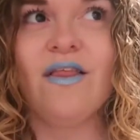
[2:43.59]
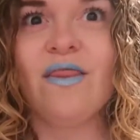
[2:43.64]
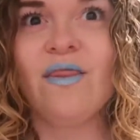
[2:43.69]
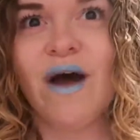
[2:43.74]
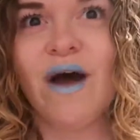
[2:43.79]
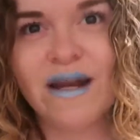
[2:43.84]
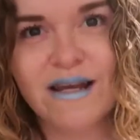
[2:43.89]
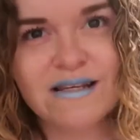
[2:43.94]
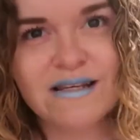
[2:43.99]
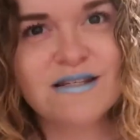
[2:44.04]

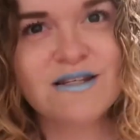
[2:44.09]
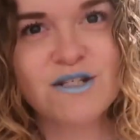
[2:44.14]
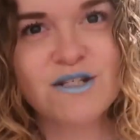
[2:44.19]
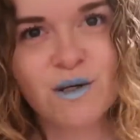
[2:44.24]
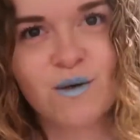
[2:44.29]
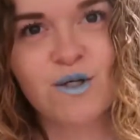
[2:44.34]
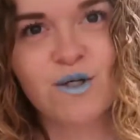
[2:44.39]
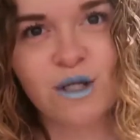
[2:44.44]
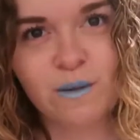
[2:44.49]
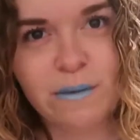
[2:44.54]
That is
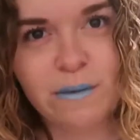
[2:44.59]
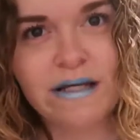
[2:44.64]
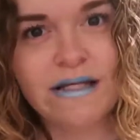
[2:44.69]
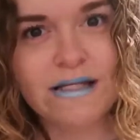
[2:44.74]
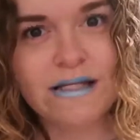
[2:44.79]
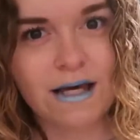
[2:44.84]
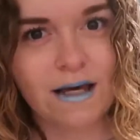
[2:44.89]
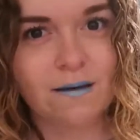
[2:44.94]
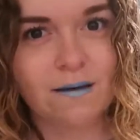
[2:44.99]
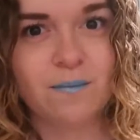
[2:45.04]
until she
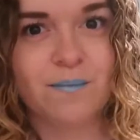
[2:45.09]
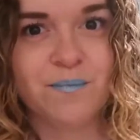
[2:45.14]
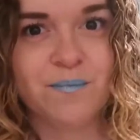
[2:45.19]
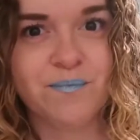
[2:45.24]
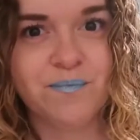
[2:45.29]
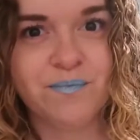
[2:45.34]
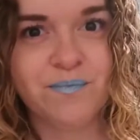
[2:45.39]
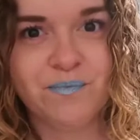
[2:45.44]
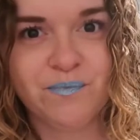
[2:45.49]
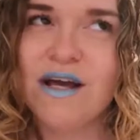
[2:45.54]
meets him.
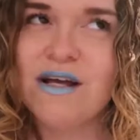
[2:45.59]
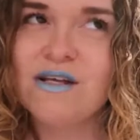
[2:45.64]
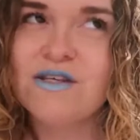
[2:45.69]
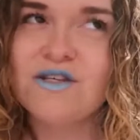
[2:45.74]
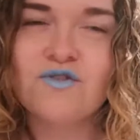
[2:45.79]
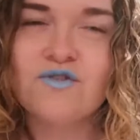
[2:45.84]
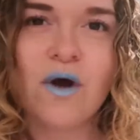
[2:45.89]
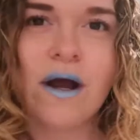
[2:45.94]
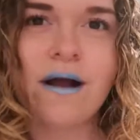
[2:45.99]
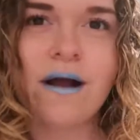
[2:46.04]
They
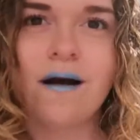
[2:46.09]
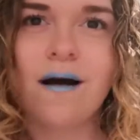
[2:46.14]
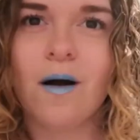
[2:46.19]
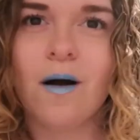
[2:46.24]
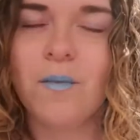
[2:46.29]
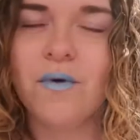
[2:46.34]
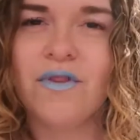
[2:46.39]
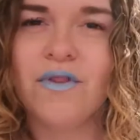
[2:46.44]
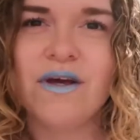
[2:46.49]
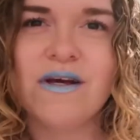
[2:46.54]
strike
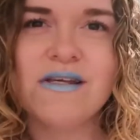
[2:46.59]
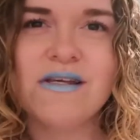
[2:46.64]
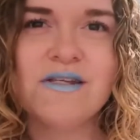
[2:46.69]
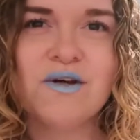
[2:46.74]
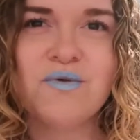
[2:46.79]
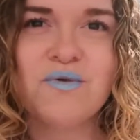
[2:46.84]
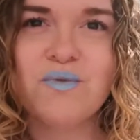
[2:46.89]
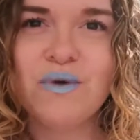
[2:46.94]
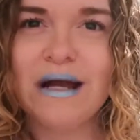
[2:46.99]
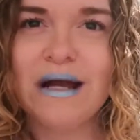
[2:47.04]
up this
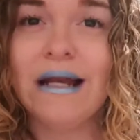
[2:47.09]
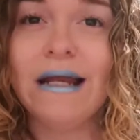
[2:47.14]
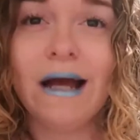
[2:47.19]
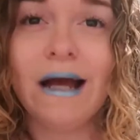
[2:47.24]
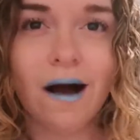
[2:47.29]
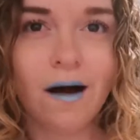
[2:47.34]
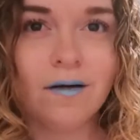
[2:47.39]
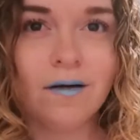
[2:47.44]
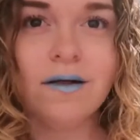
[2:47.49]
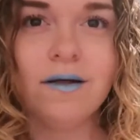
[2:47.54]
really
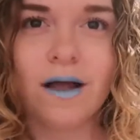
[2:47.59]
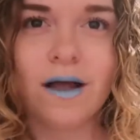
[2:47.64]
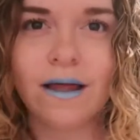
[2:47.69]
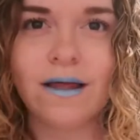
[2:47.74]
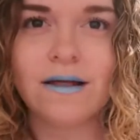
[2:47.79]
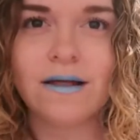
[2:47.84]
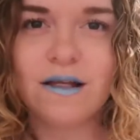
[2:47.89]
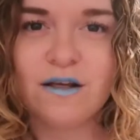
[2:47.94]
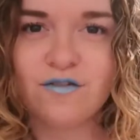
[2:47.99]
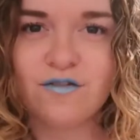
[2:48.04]

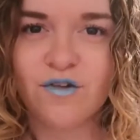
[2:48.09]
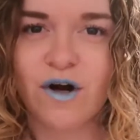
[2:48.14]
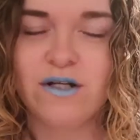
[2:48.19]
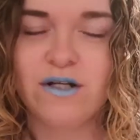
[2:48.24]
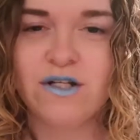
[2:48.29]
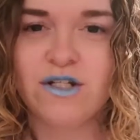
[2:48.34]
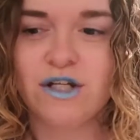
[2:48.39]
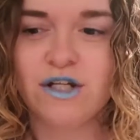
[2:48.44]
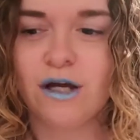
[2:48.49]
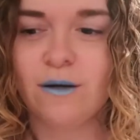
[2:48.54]
unlikely
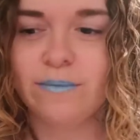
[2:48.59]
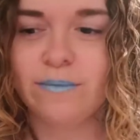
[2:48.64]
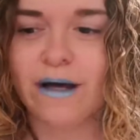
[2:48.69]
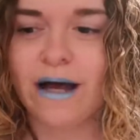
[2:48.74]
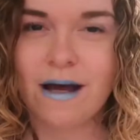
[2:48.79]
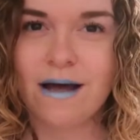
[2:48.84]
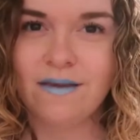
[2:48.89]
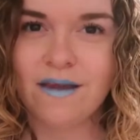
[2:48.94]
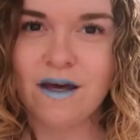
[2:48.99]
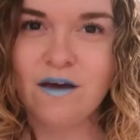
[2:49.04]
friendship
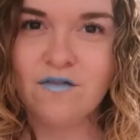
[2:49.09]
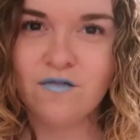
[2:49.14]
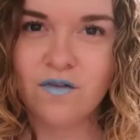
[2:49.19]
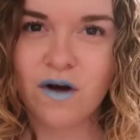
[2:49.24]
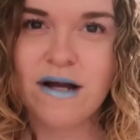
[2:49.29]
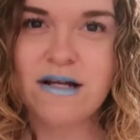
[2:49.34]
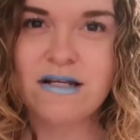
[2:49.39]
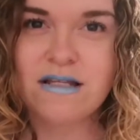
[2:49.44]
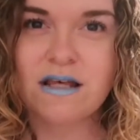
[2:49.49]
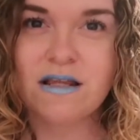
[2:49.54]
and they
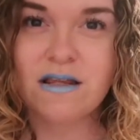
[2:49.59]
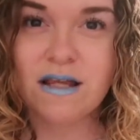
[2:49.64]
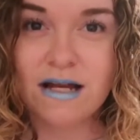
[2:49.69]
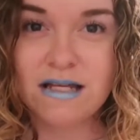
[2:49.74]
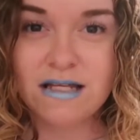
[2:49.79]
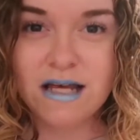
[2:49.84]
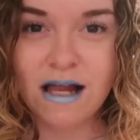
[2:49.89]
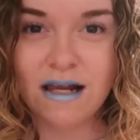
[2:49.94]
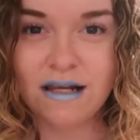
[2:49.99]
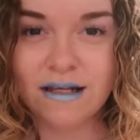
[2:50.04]
find that they're
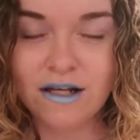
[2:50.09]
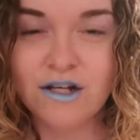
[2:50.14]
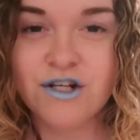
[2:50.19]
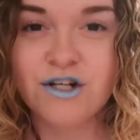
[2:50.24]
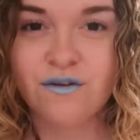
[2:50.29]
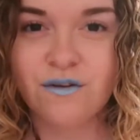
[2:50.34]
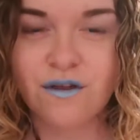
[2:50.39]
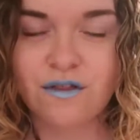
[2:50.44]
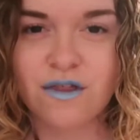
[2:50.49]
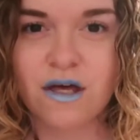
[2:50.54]
telling each
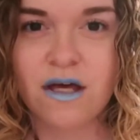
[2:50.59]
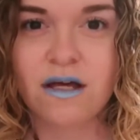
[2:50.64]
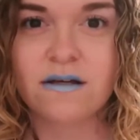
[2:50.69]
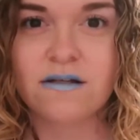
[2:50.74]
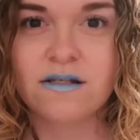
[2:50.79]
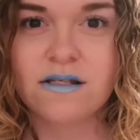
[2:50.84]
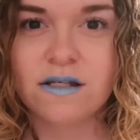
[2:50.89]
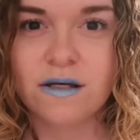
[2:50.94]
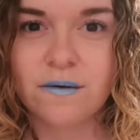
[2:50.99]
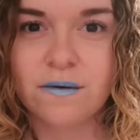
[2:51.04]
other
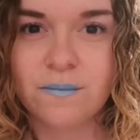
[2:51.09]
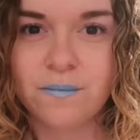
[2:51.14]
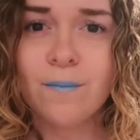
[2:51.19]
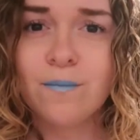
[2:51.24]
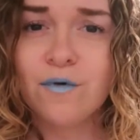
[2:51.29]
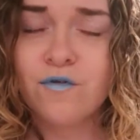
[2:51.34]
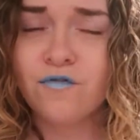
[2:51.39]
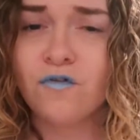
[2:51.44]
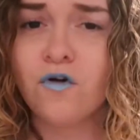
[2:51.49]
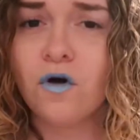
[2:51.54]
things. And
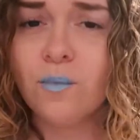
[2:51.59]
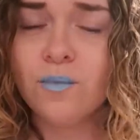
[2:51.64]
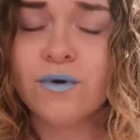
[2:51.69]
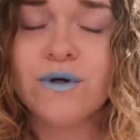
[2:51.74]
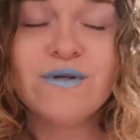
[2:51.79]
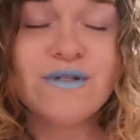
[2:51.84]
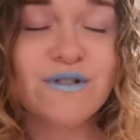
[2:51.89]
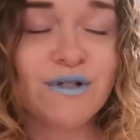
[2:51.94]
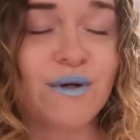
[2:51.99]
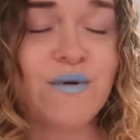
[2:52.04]
before
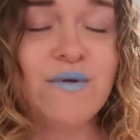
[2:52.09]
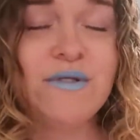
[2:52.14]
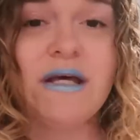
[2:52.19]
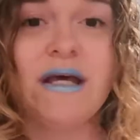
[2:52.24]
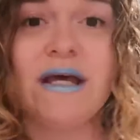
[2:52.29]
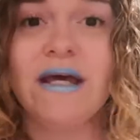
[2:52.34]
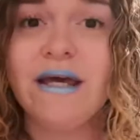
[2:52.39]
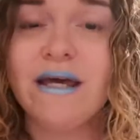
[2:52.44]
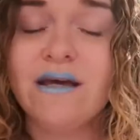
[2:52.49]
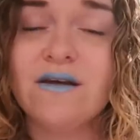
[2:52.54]
Bruce knows
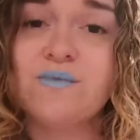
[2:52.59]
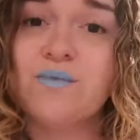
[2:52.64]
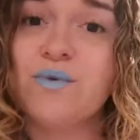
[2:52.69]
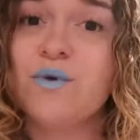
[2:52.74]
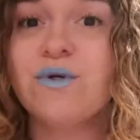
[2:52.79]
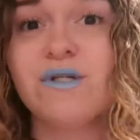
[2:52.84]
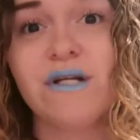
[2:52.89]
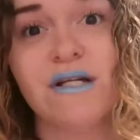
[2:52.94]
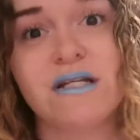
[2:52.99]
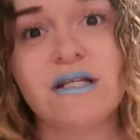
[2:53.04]
it, he is
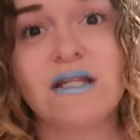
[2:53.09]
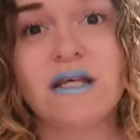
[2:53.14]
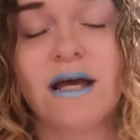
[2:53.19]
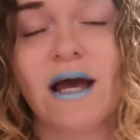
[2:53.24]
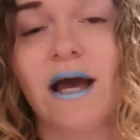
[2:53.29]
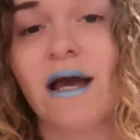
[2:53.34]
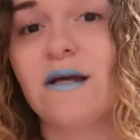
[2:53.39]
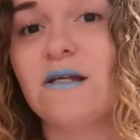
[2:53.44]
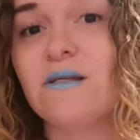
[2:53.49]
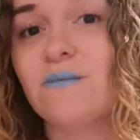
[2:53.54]
brought into the
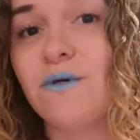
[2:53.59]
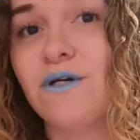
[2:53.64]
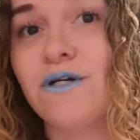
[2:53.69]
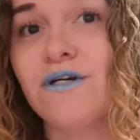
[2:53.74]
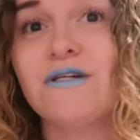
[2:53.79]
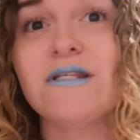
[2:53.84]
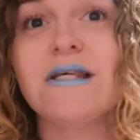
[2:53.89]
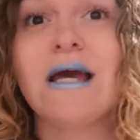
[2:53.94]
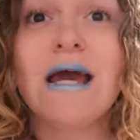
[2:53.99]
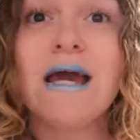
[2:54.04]
case
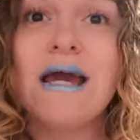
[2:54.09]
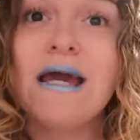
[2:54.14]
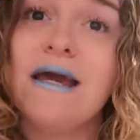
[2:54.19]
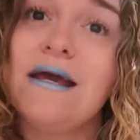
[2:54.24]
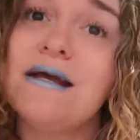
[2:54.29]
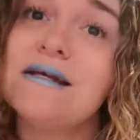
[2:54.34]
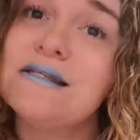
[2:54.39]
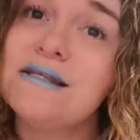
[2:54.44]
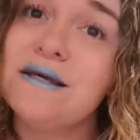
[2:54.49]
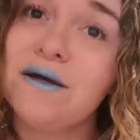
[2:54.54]
because he
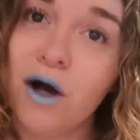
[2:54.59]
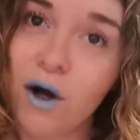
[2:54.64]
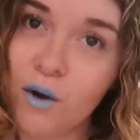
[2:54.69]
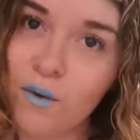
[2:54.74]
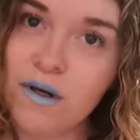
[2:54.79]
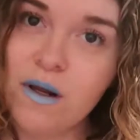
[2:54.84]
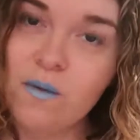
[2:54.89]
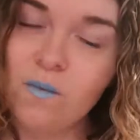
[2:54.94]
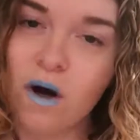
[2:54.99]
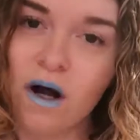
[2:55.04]
is the
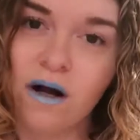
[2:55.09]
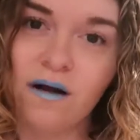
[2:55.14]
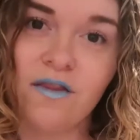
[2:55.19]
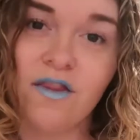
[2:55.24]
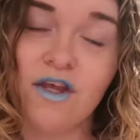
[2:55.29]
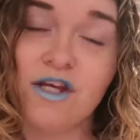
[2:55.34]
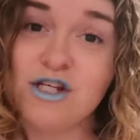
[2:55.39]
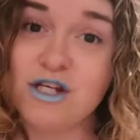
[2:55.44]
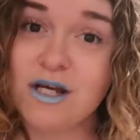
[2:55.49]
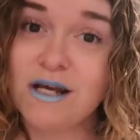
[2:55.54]
only one
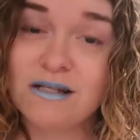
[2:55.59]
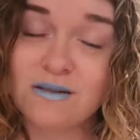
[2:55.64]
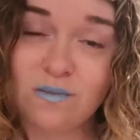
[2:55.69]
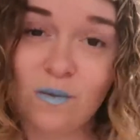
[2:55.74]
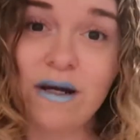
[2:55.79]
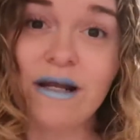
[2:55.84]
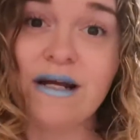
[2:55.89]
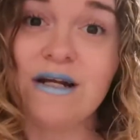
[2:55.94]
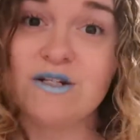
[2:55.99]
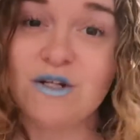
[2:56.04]
that she is
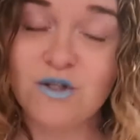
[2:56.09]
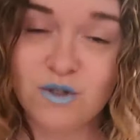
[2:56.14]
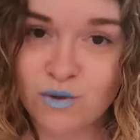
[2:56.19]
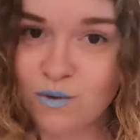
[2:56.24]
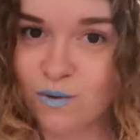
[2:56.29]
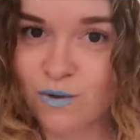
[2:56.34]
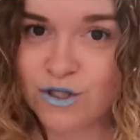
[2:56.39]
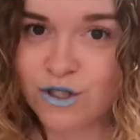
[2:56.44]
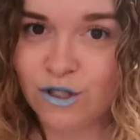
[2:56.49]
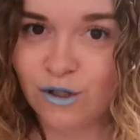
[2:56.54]
willing to
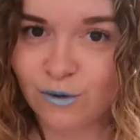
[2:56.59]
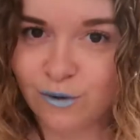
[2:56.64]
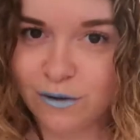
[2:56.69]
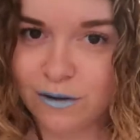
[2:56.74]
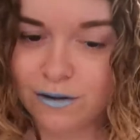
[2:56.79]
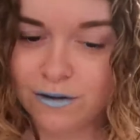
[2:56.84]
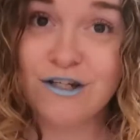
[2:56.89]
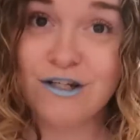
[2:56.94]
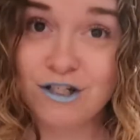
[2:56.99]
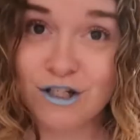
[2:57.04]
talk to.
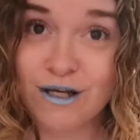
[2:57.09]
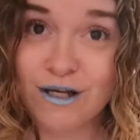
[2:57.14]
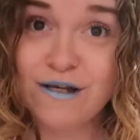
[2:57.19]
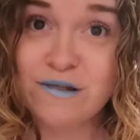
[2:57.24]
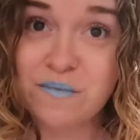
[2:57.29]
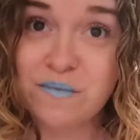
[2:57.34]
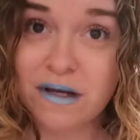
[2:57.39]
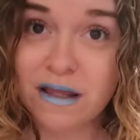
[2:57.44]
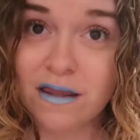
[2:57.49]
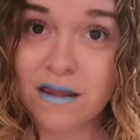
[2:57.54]
And she
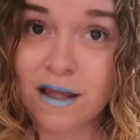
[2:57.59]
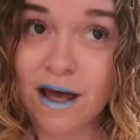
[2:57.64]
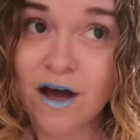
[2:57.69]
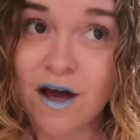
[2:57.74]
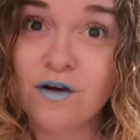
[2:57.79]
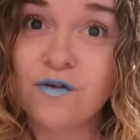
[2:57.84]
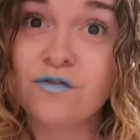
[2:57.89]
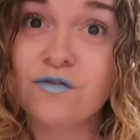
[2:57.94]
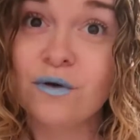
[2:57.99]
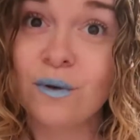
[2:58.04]
has been in
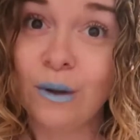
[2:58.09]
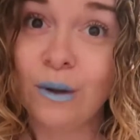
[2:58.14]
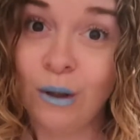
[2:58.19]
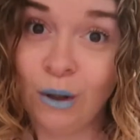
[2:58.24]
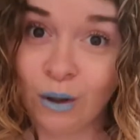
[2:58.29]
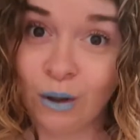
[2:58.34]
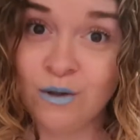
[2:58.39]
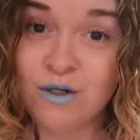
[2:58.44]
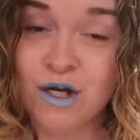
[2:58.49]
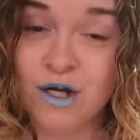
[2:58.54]
there for a
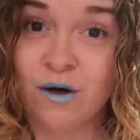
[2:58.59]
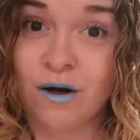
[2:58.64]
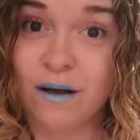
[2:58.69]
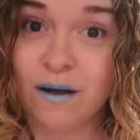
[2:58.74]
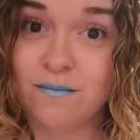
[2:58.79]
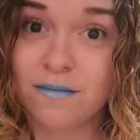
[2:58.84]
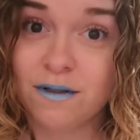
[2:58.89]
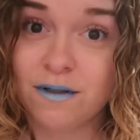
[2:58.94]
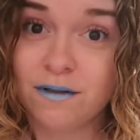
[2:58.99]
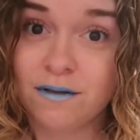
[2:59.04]
long
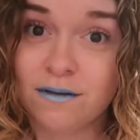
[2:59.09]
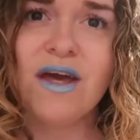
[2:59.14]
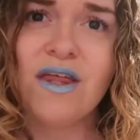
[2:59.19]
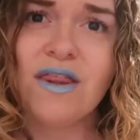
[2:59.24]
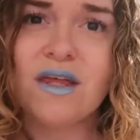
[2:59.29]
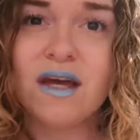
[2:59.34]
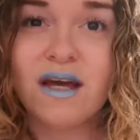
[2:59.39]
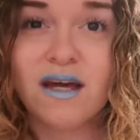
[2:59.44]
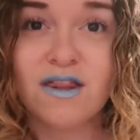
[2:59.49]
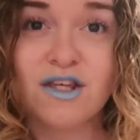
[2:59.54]
time. They
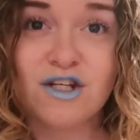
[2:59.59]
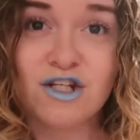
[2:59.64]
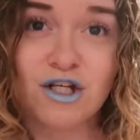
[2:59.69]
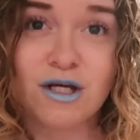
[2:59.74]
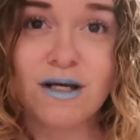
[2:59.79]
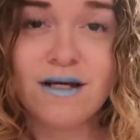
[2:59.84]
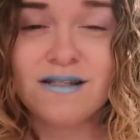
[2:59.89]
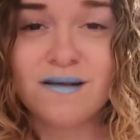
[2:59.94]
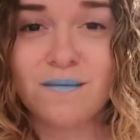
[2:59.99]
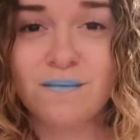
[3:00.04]
think that
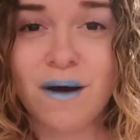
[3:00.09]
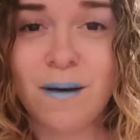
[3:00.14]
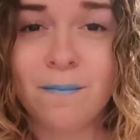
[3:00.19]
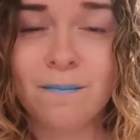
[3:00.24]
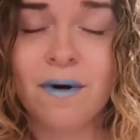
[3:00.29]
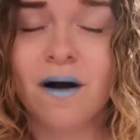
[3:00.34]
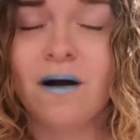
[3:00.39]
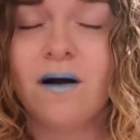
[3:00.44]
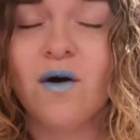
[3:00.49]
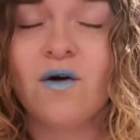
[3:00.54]
she is a
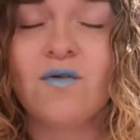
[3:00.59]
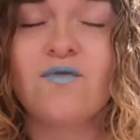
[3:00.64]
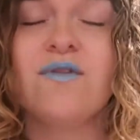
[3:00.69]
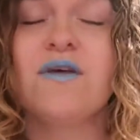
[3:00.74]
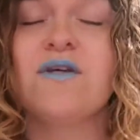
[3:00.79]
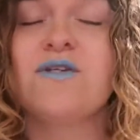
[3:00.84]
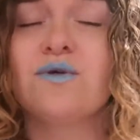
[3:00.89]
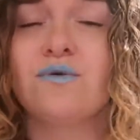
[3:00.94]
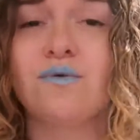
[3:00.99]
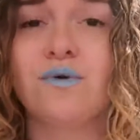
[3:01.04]
member of
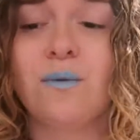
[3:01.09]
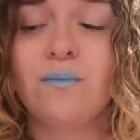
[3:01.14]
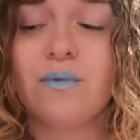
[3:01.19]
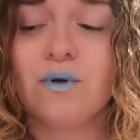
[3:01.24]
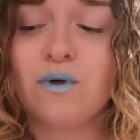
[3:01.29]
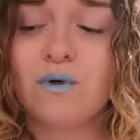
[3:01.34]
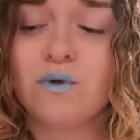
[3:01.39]
this group